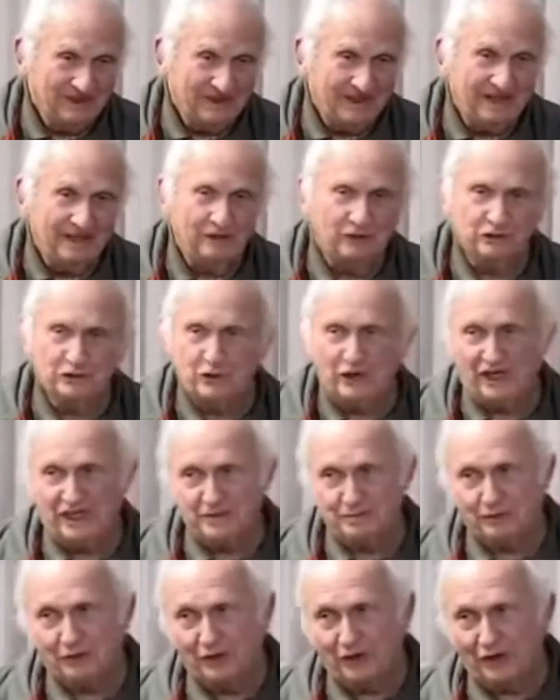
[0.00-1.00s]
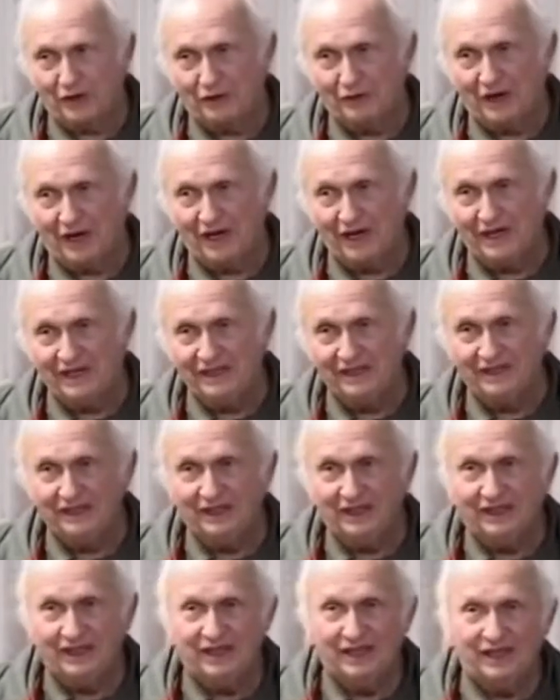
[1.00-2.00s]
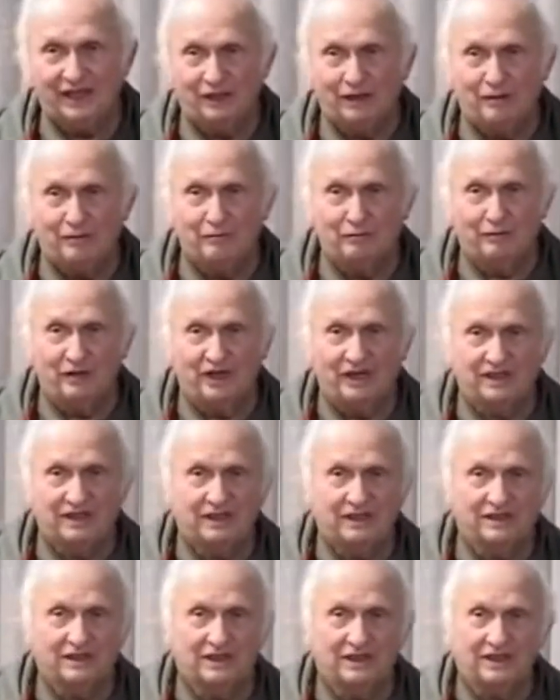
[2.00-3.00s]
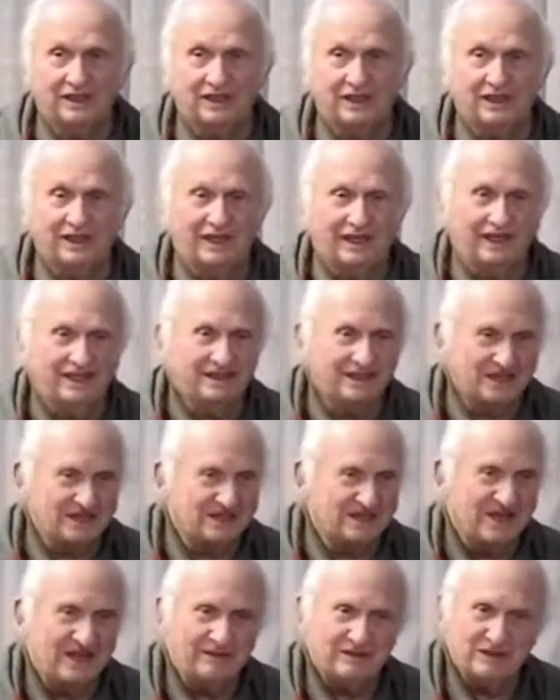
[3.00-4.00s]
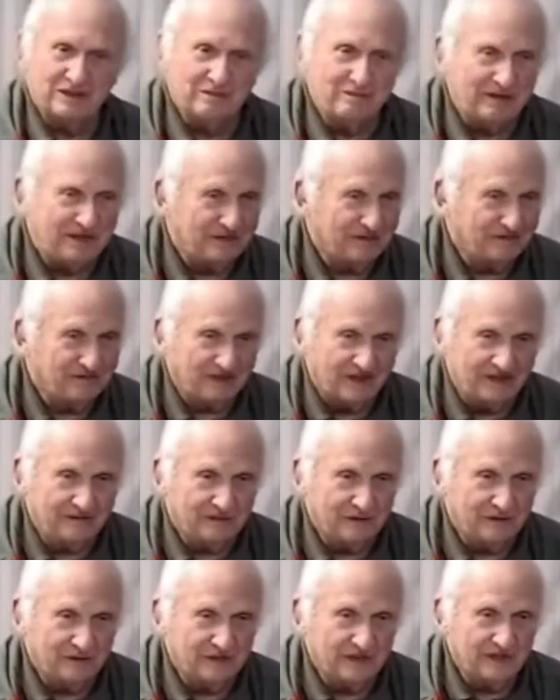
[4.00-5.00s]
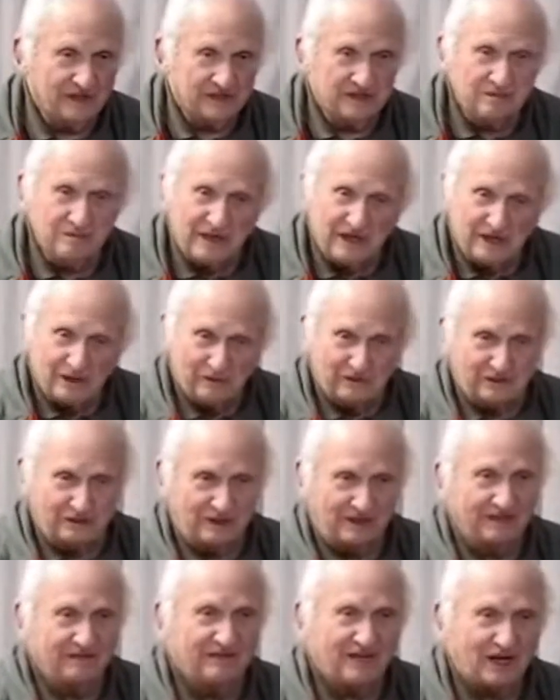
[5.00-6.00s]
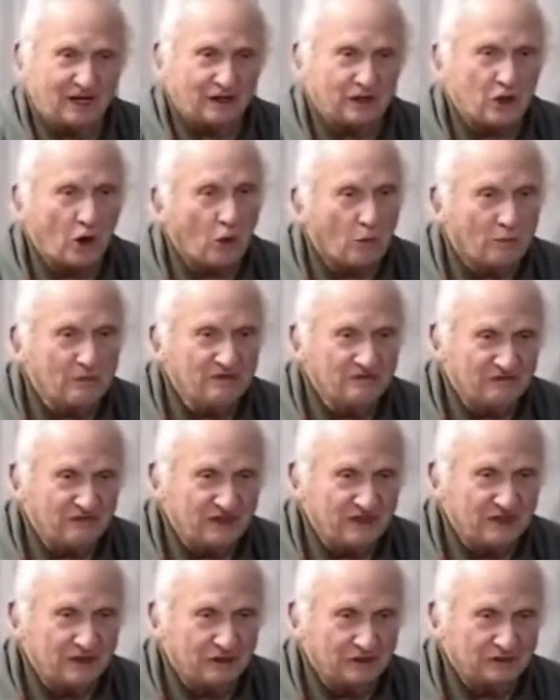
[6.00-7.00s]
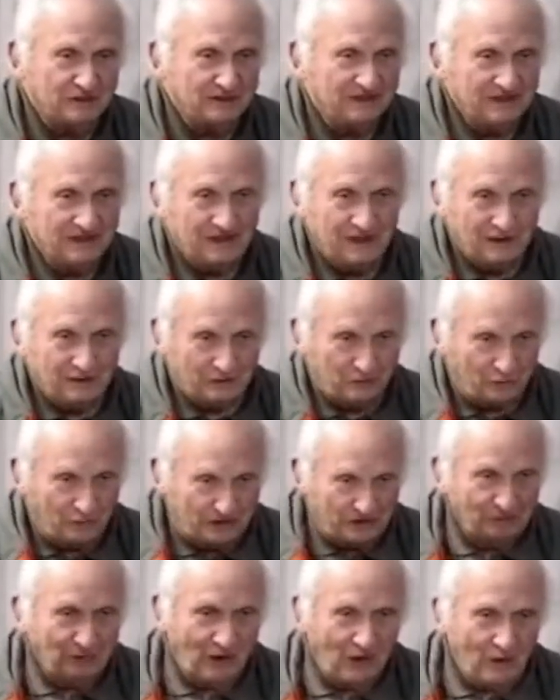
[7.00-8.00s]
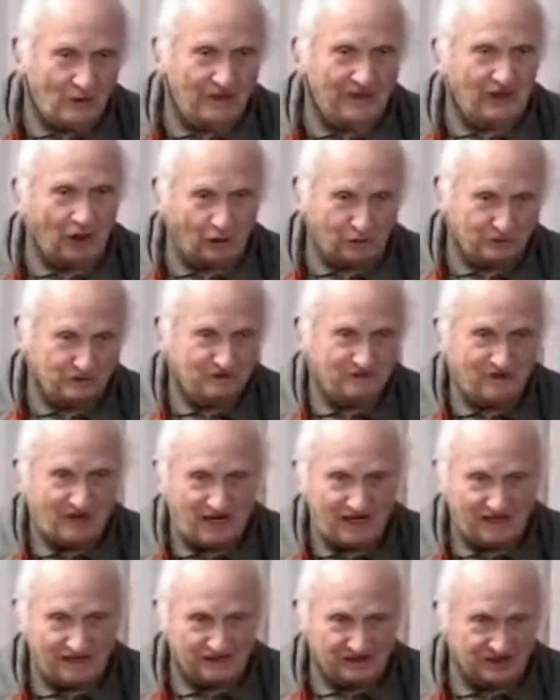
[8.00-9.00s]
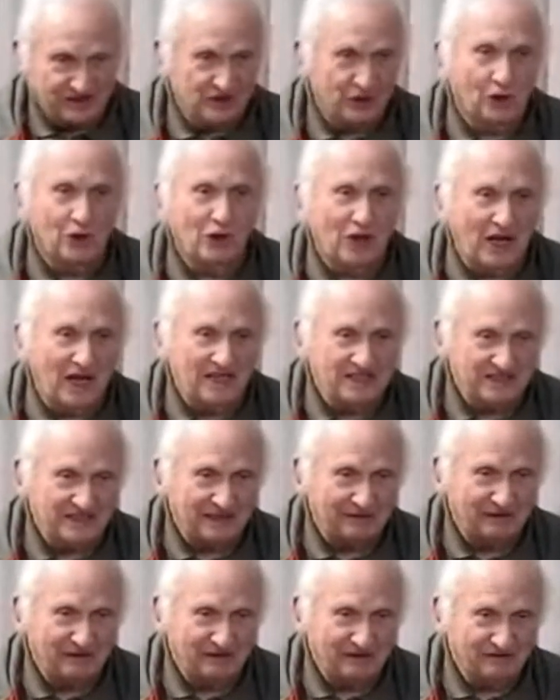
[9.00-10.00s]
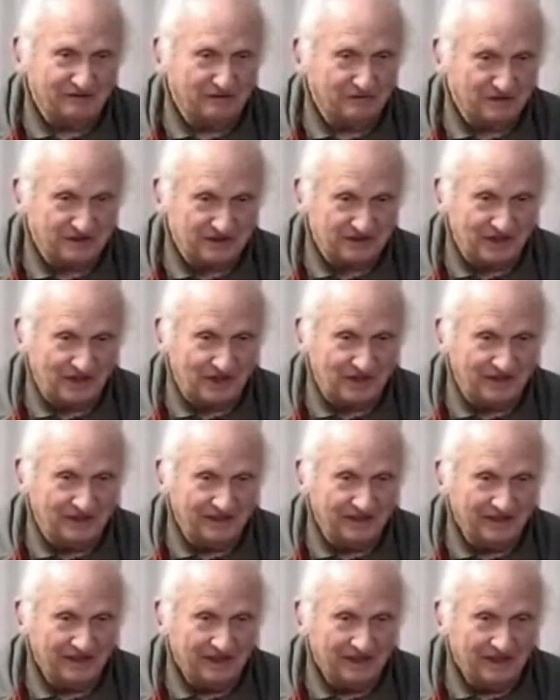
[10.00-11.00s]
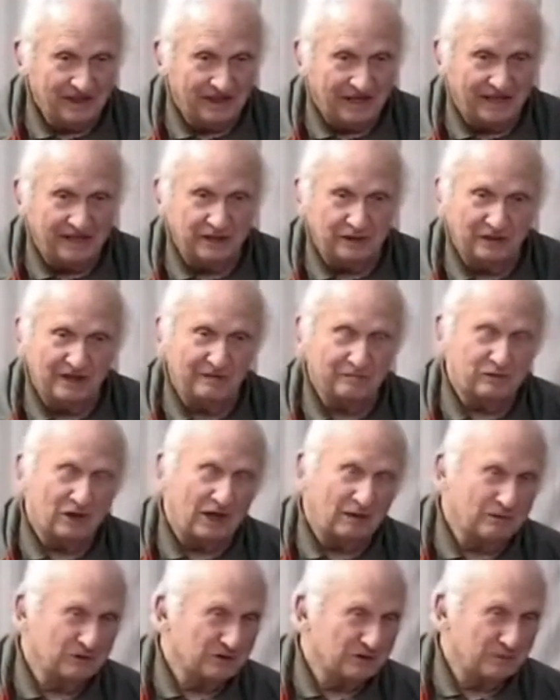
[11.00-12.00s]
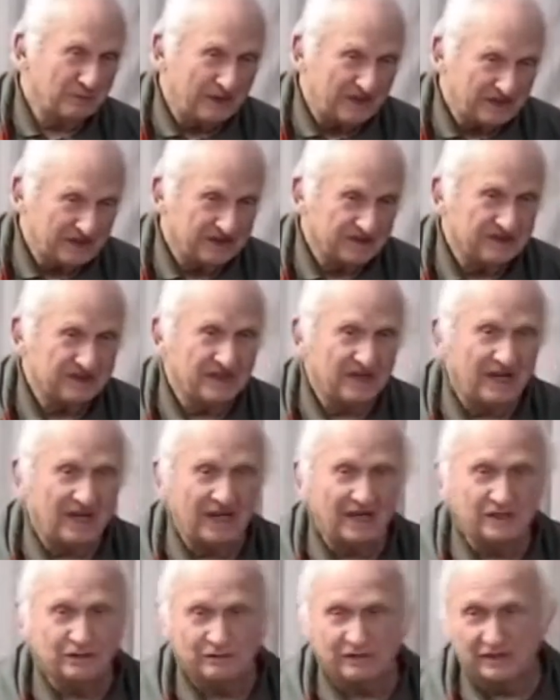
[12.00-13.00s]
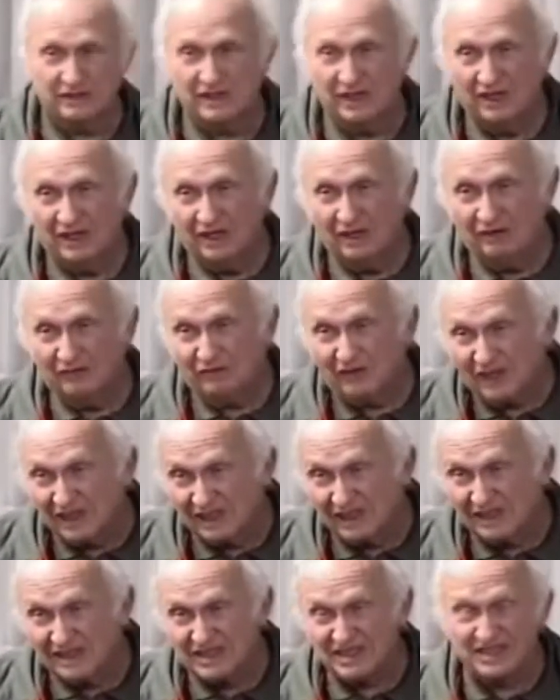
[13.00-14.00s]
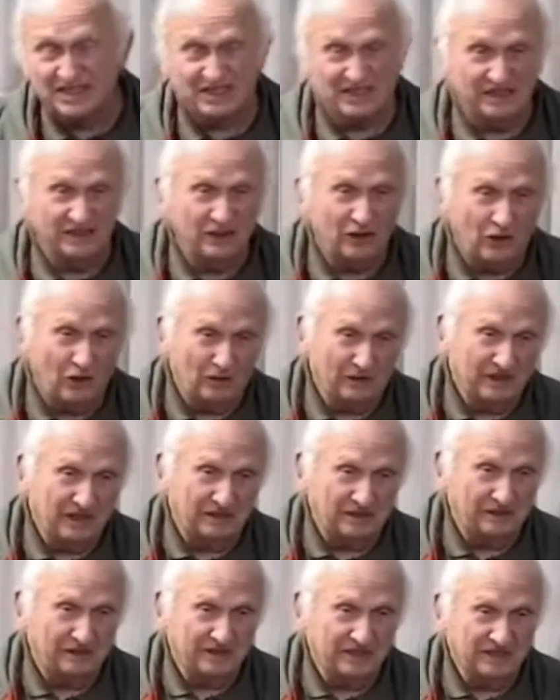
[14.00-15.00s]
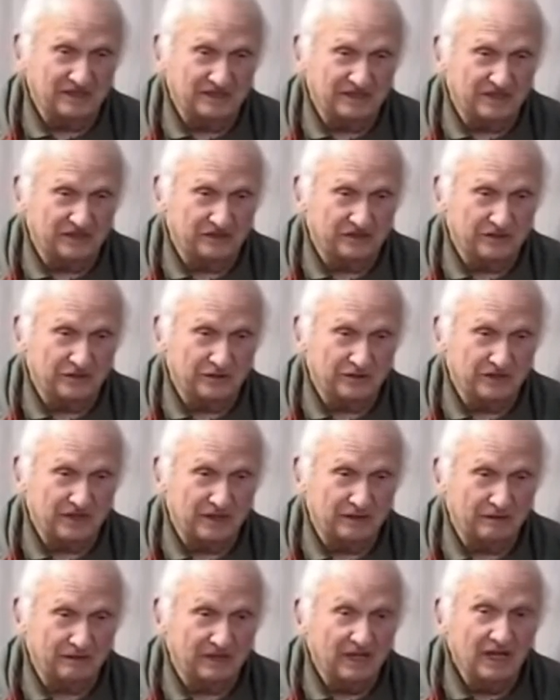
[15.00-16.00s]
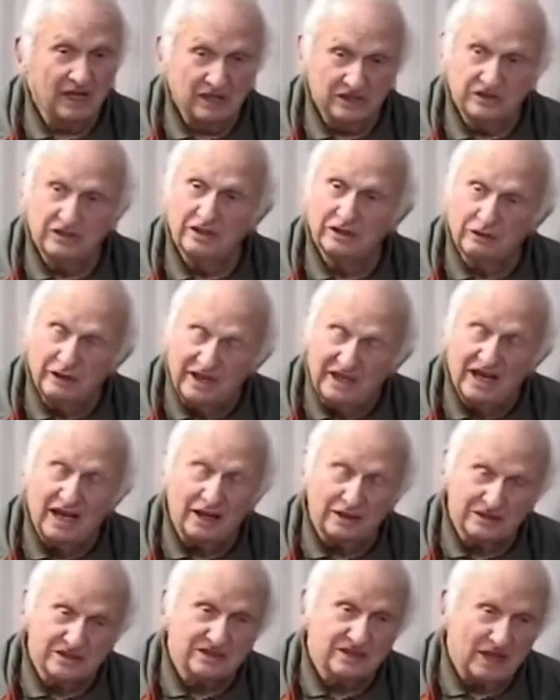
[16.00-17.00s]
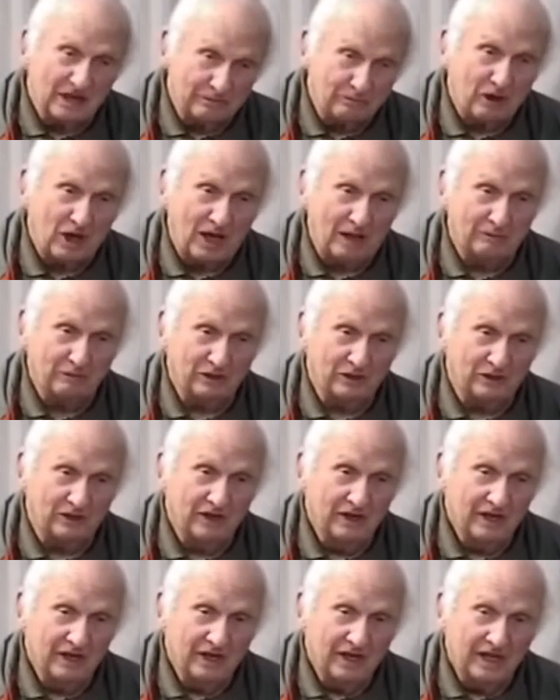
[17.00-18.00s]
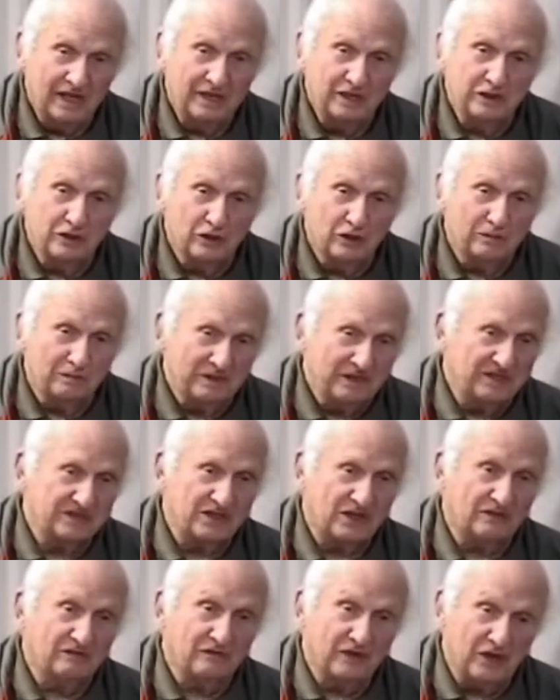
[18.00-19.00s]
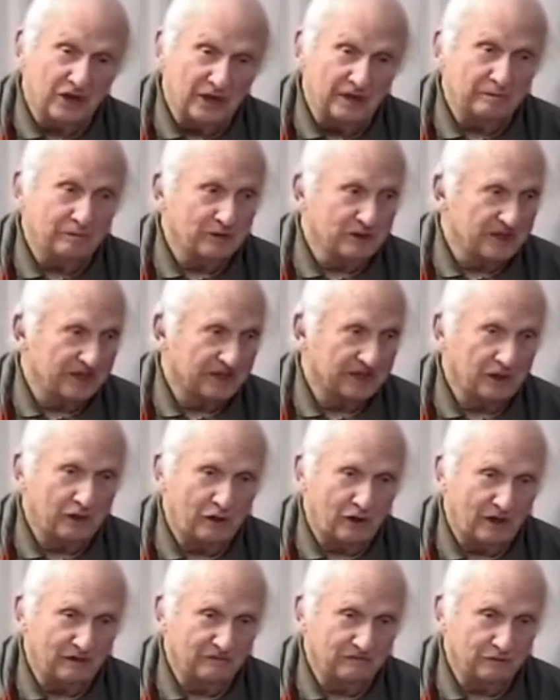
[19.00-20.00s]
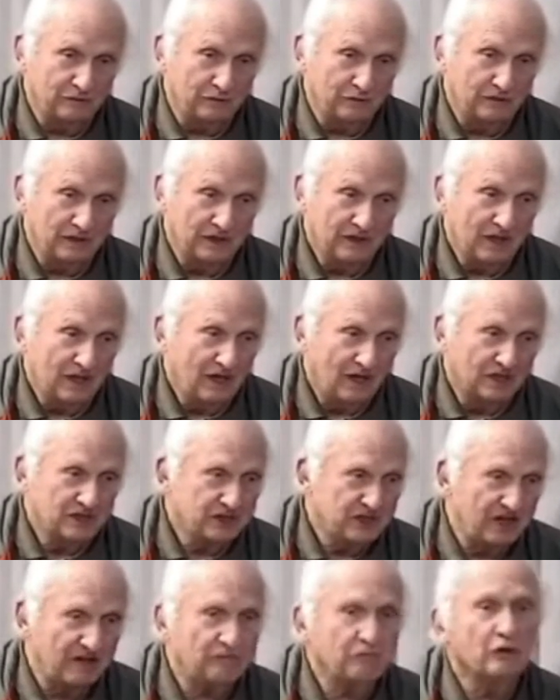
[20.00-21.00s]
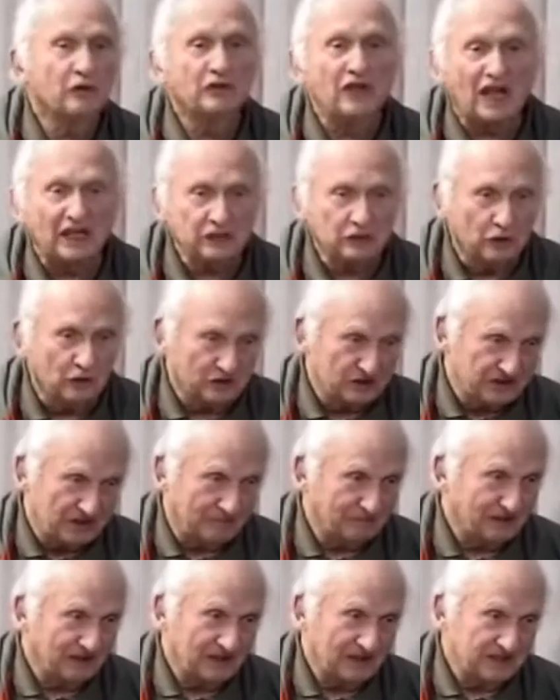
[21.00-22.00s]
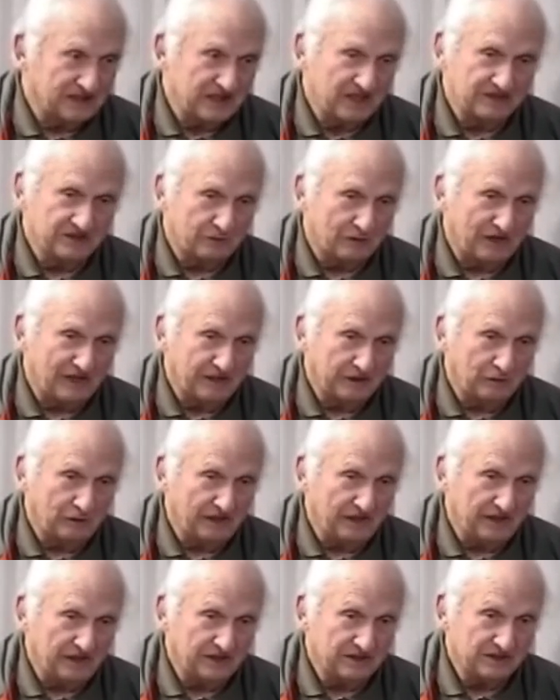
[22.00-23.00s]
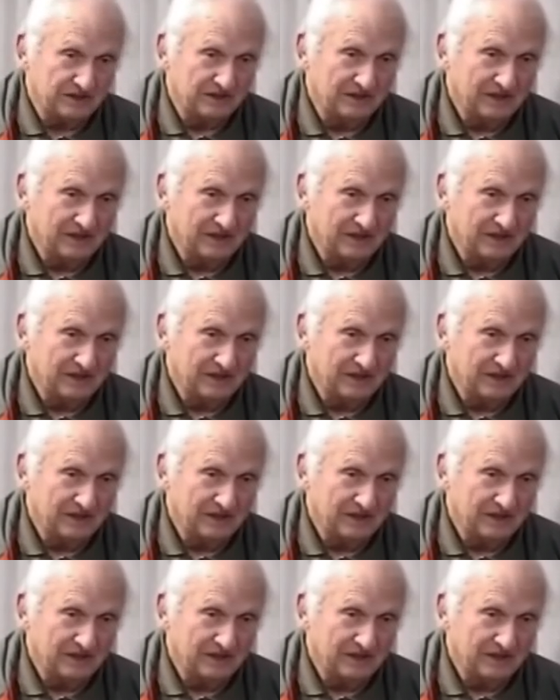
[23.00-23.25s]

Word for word: It will transport all right, but it doesn't have a tomato flavor. You get a tomato and you leave it out in an open field, wind blowing, ultraviolet sterilizing everything from the sun, and you don't have problems with pesticides, with fungus, and all the other things that are associated with. So the greenhouse is not popular, and the Europeans are very particular on food. A chef will not cook something unless he has the right ingredients.